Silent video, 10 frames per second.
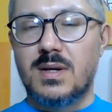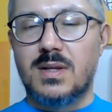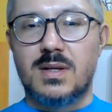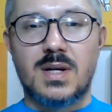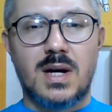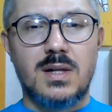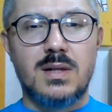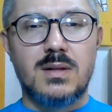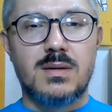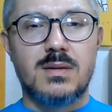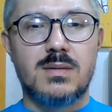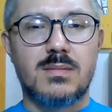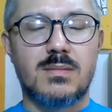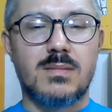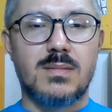the
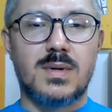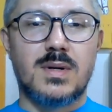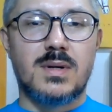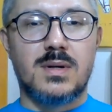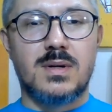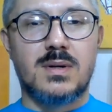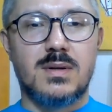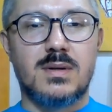uh,